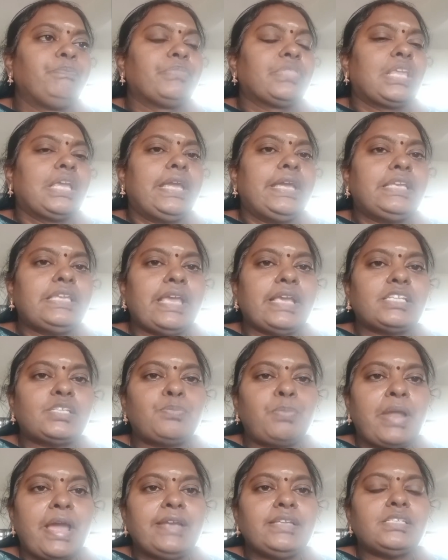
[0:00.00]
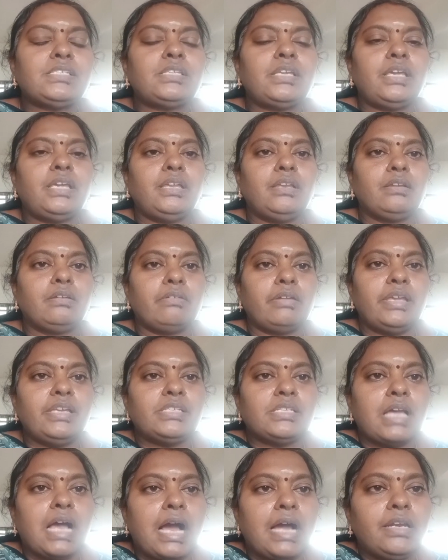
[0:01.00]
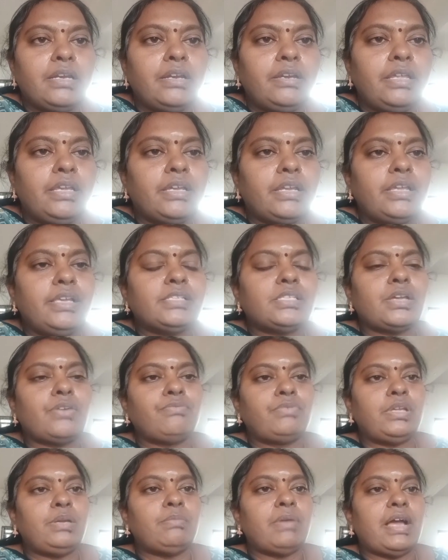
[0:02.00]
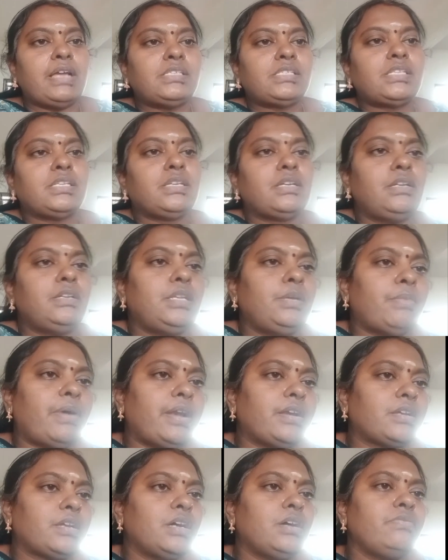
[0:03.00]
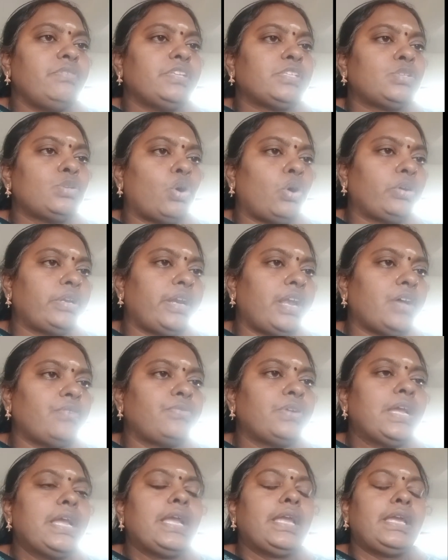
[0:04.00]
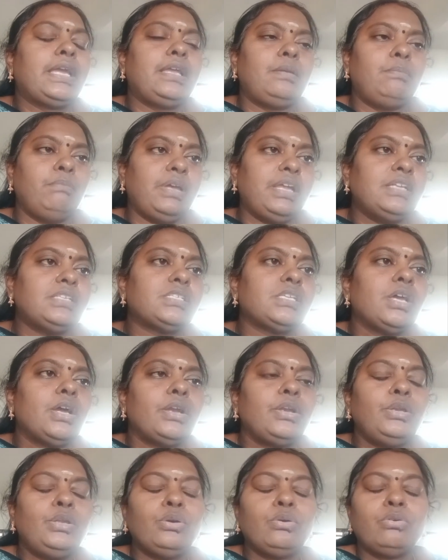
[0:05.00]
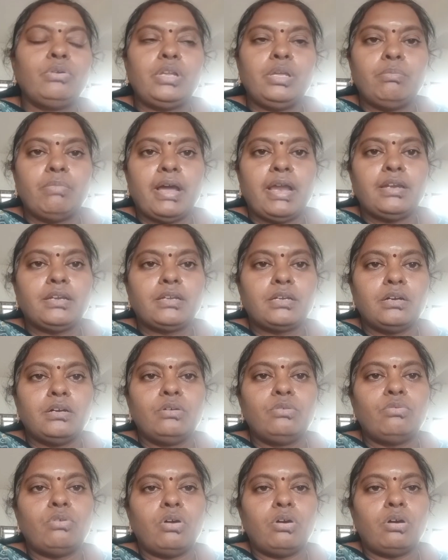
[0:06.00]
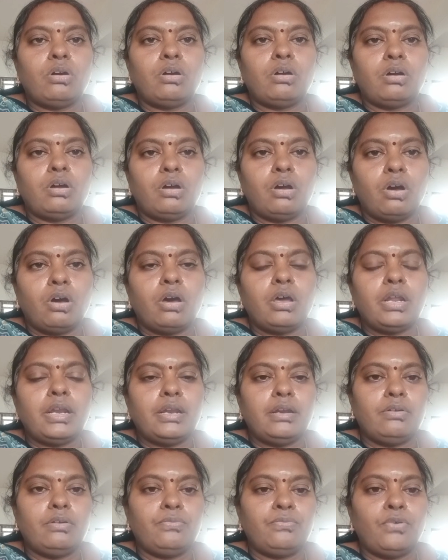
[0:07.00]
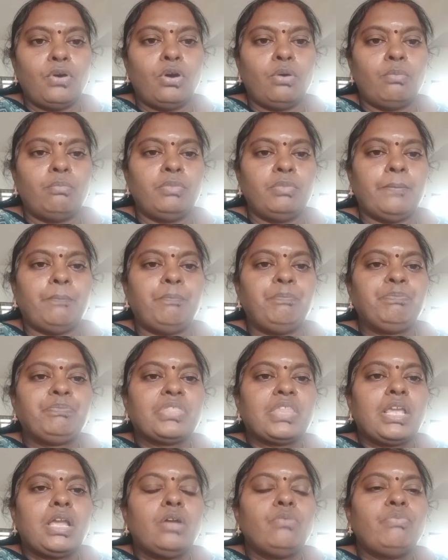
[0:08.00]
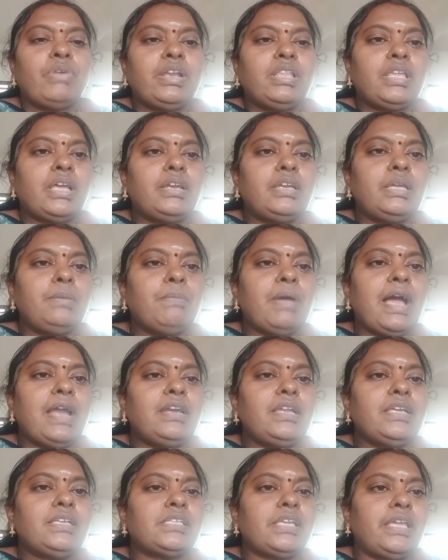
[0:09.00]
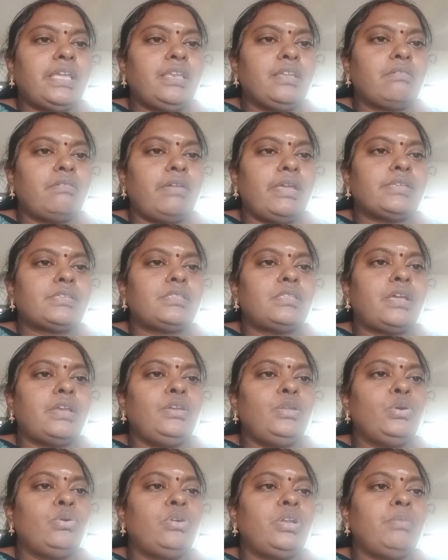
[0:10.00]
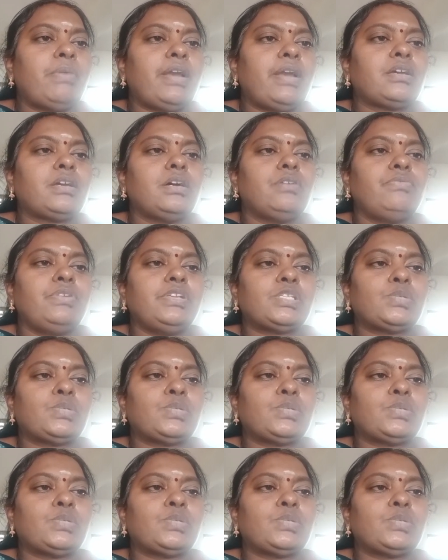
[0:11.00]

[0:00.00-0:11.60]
It explains the increase and decrease of demand. Single demand curve is not enough. It means new demand curve are formed. When the demand is increased, the new demand curve is